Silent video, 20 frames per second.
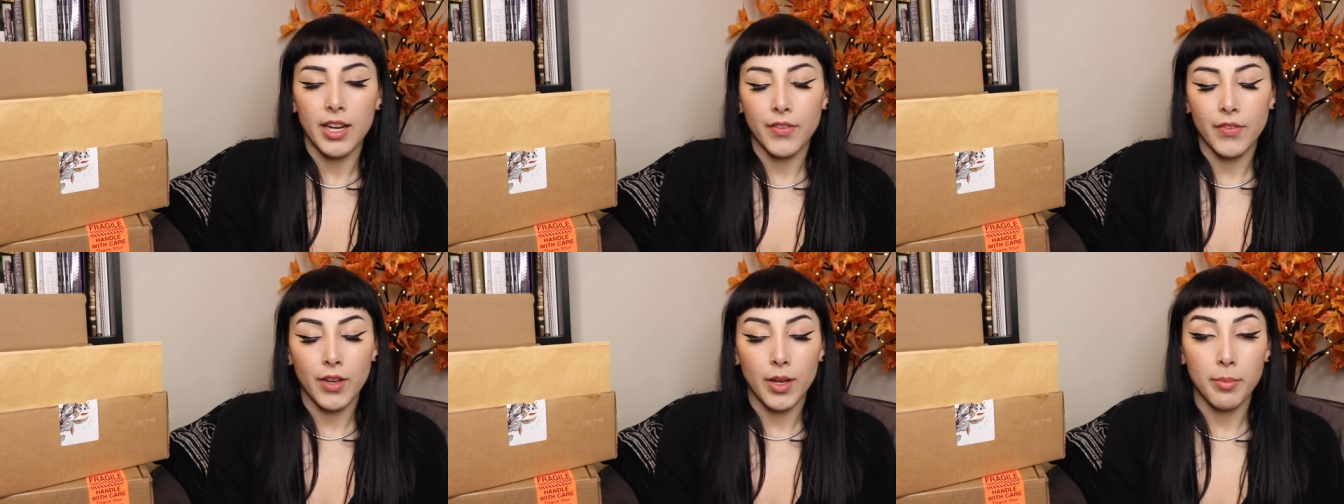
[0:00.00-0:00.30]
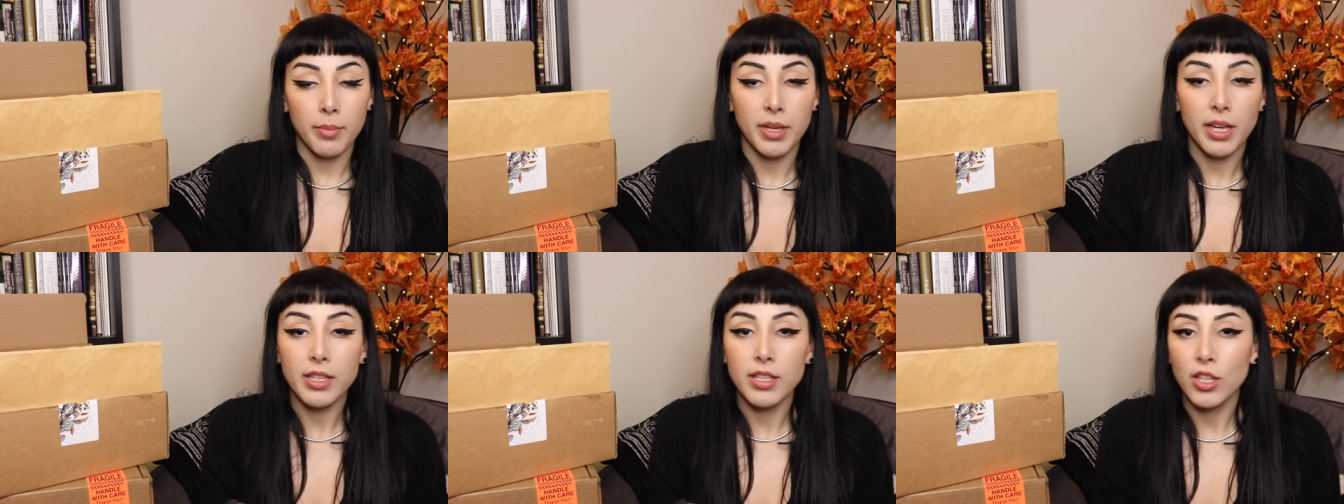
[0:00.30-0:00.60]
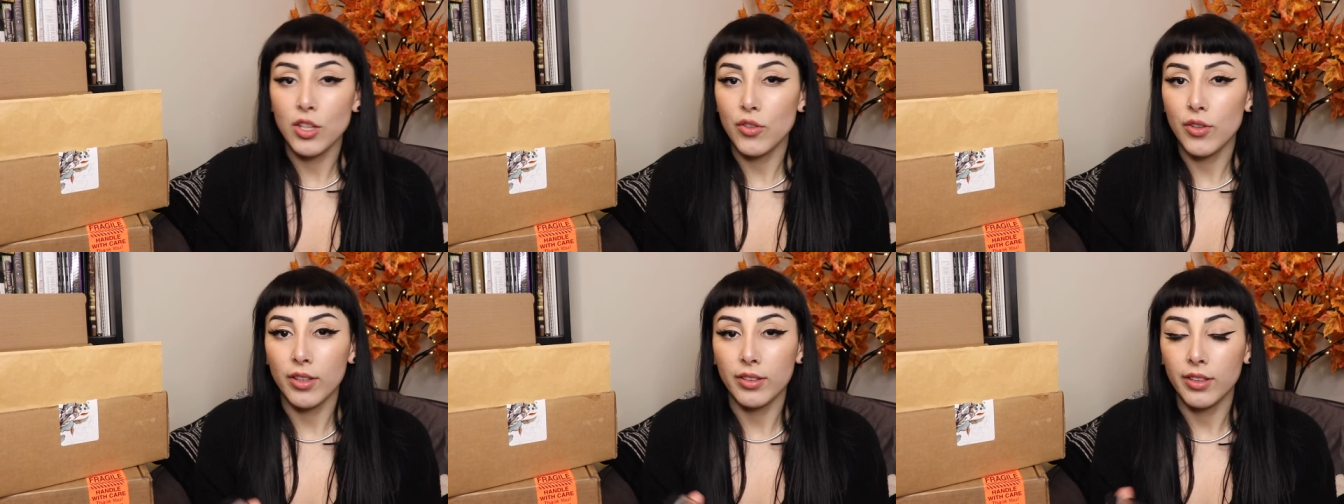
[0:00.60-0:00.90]
if I'm
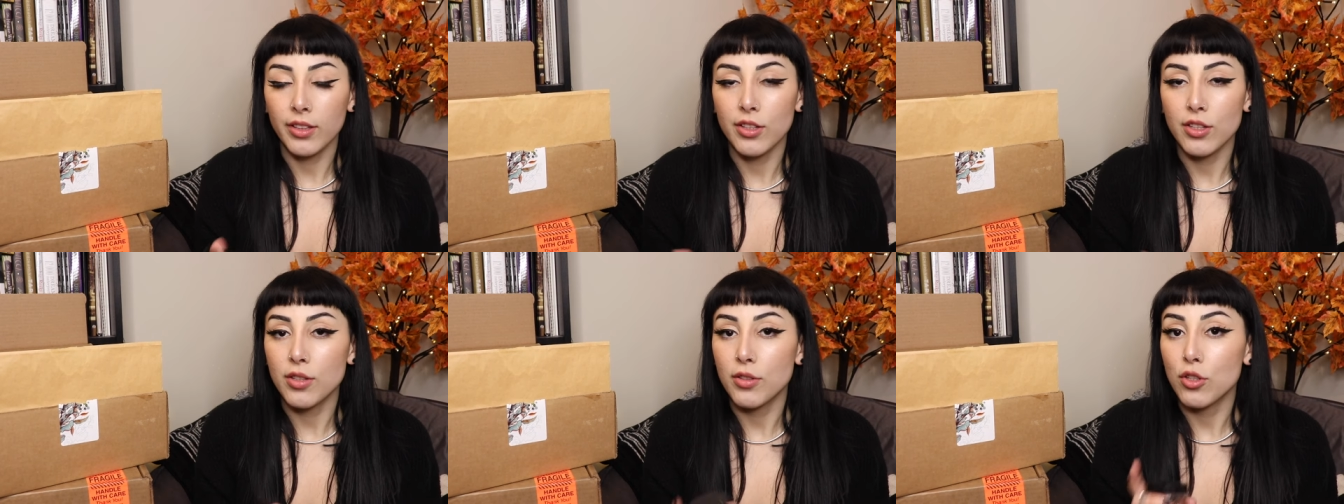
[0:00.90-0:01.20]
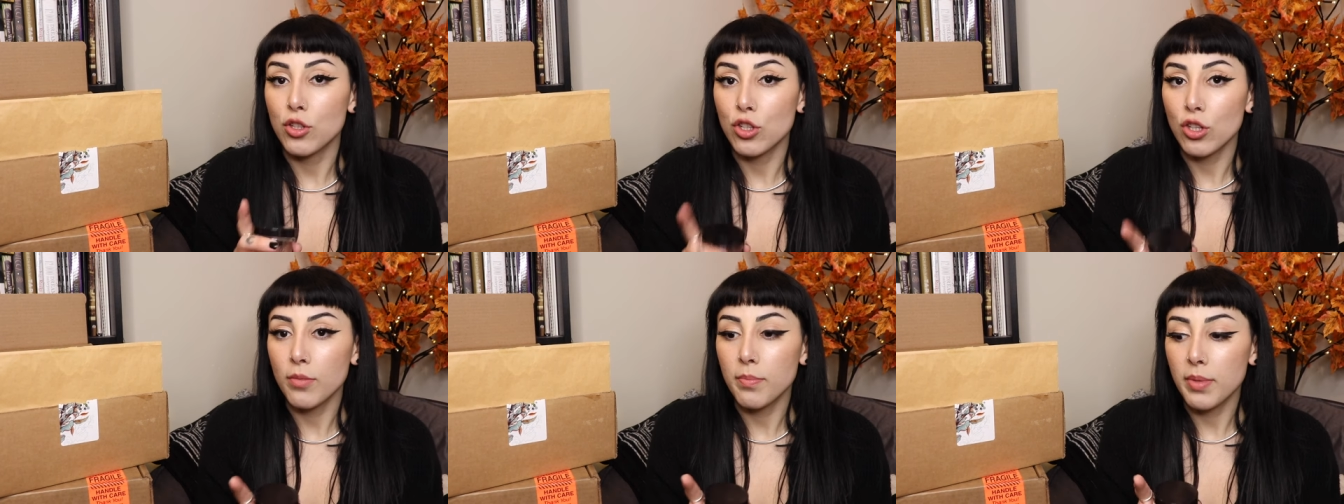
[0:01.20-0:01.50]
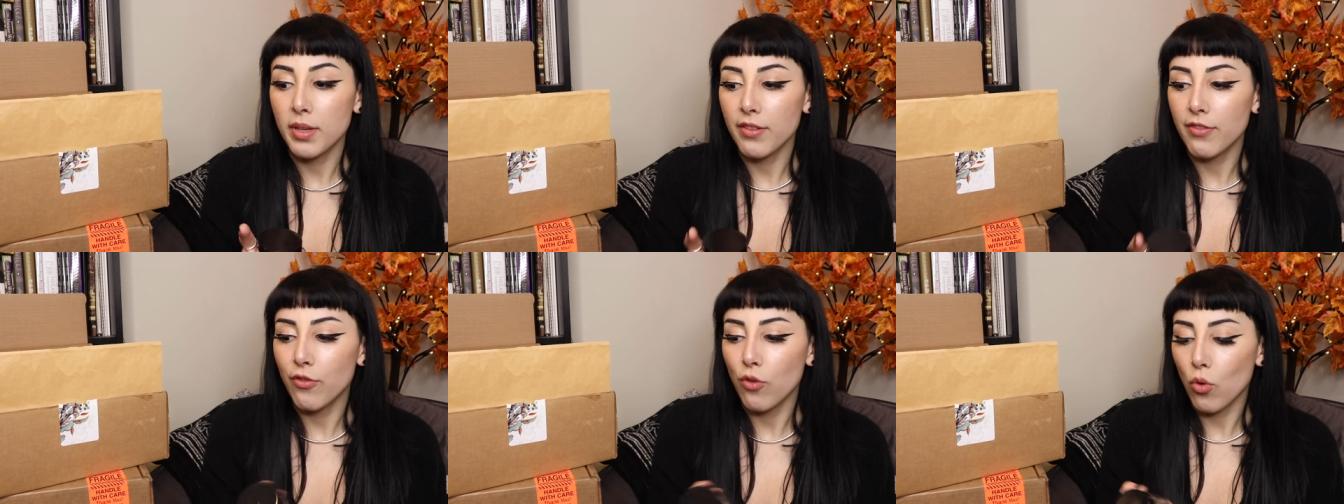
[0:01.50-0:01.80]
guessing correctly, this should
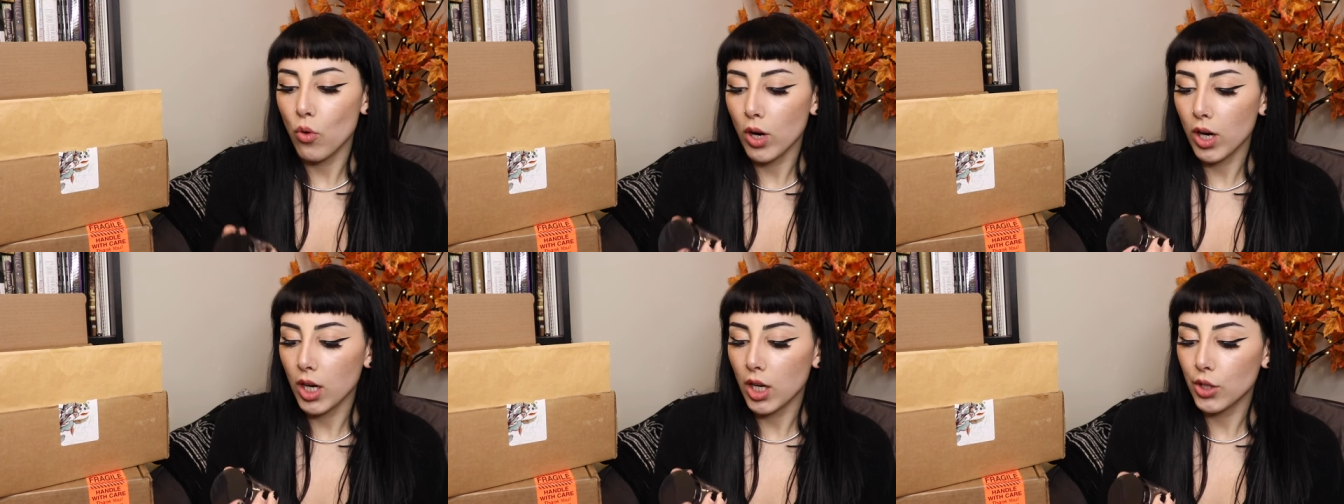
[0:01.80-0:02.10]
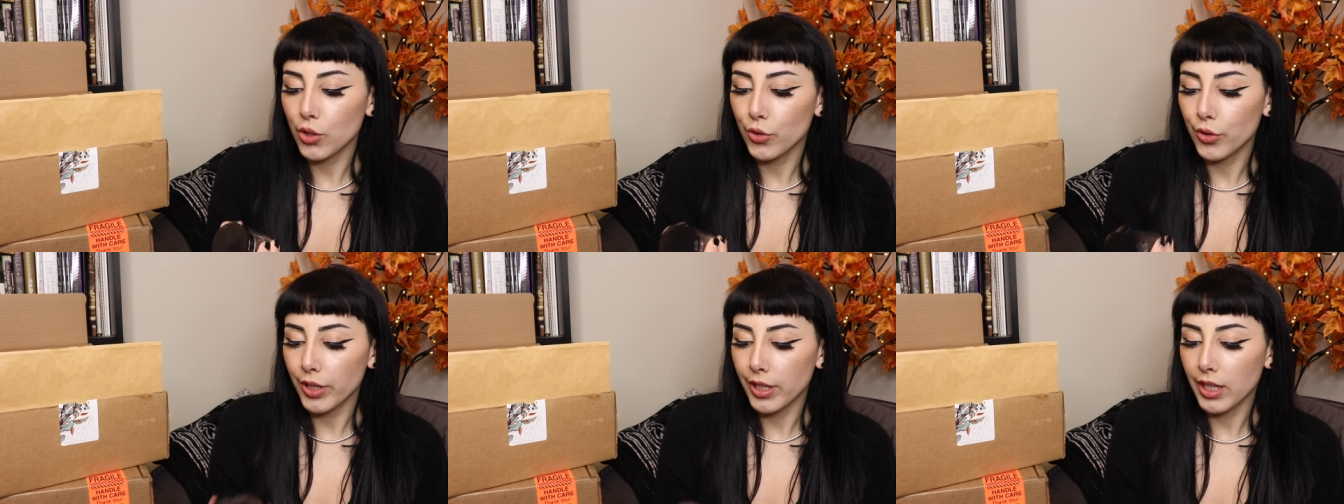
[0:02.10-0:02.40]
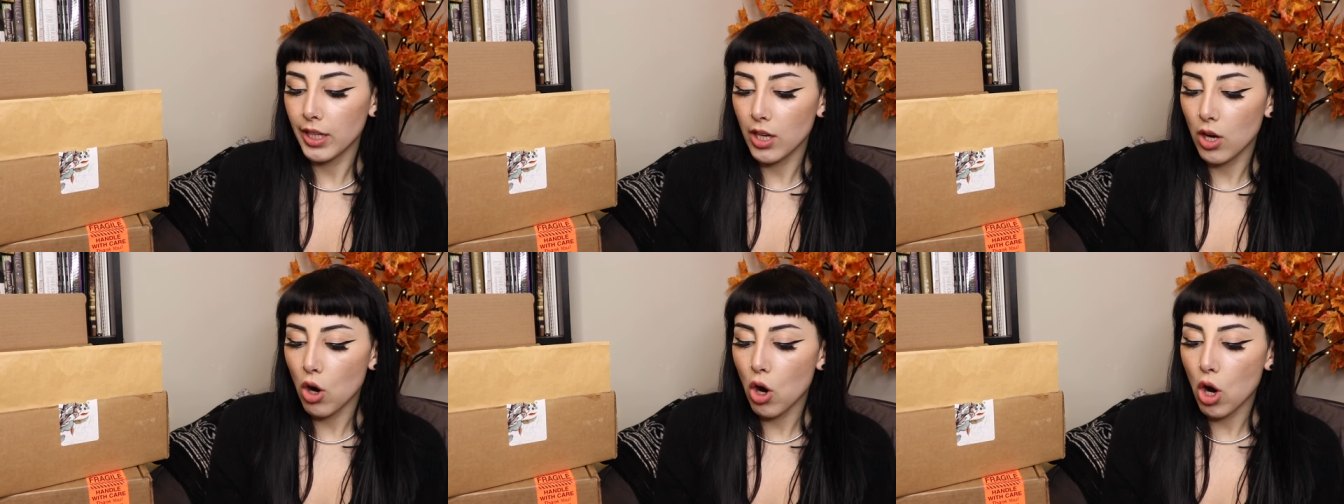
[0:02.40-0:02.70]
be for
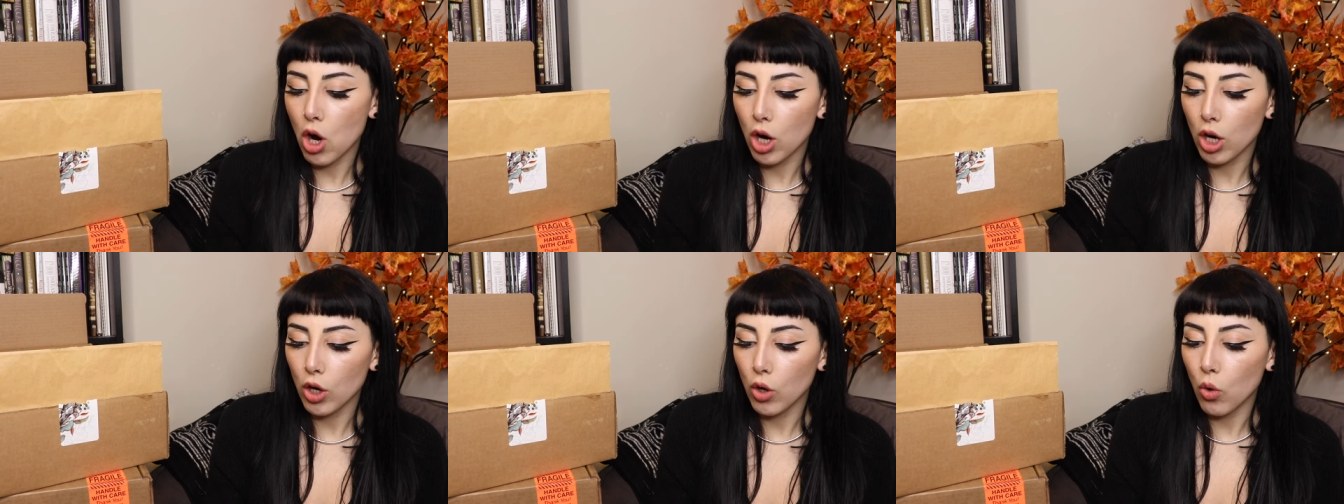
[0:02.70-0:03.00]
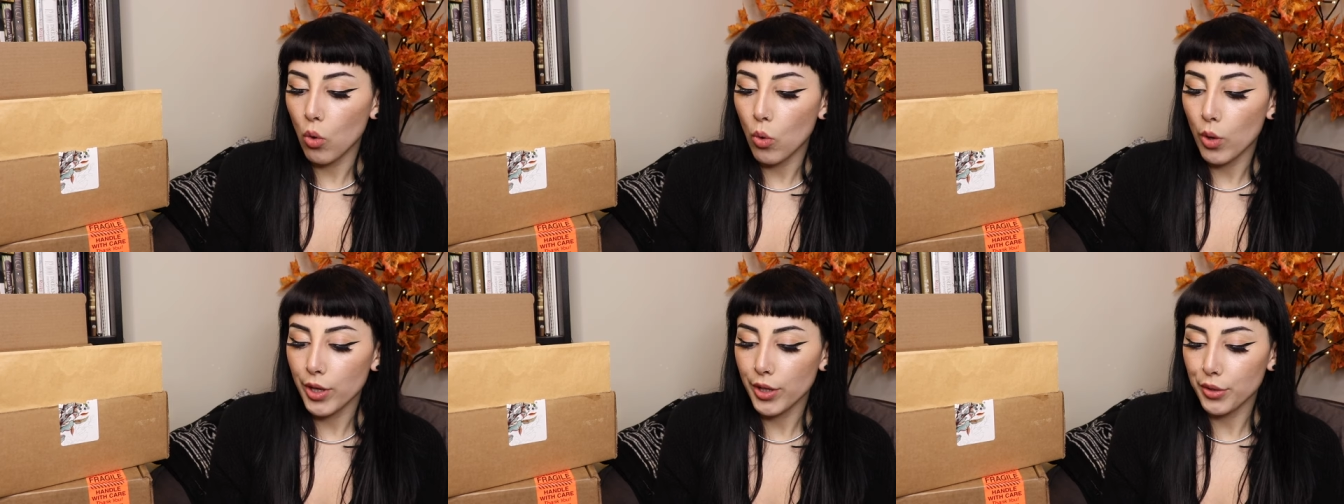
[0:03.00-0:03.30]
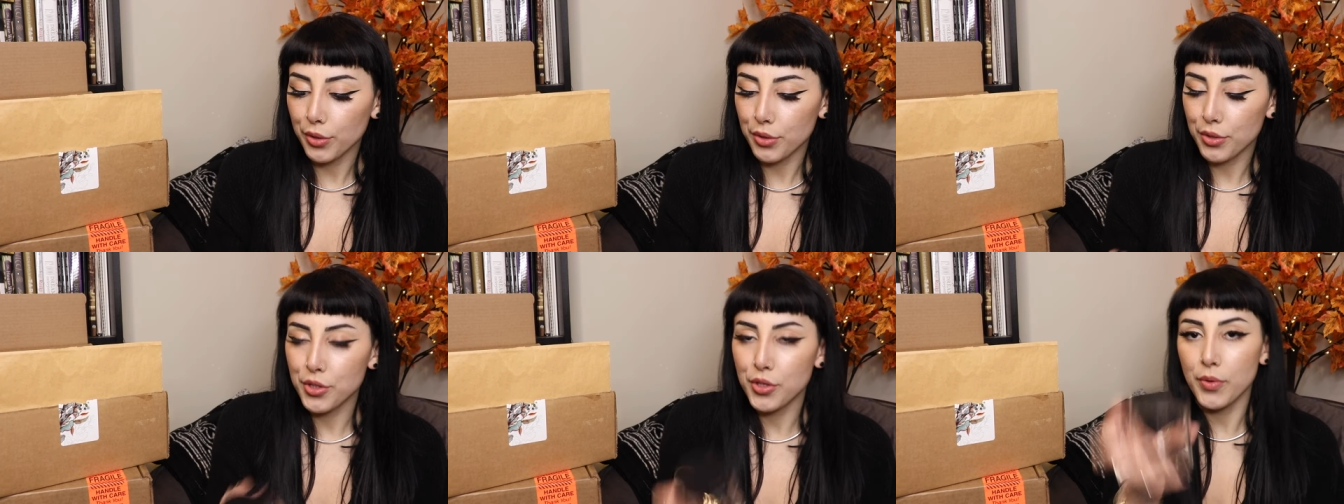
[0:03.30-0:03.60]
creating our
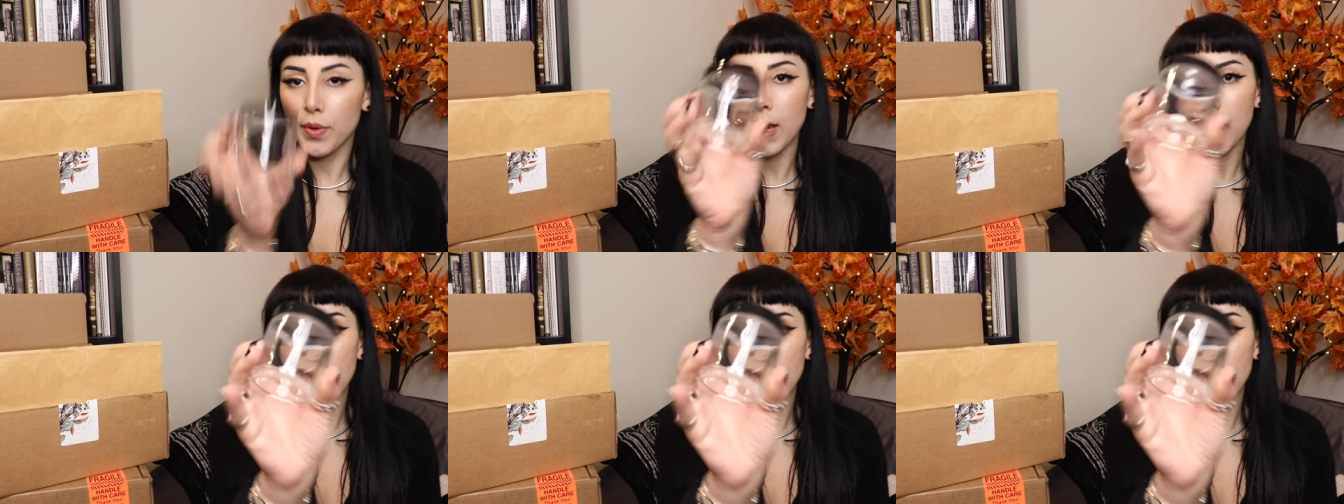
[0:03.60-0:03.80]
oils. So I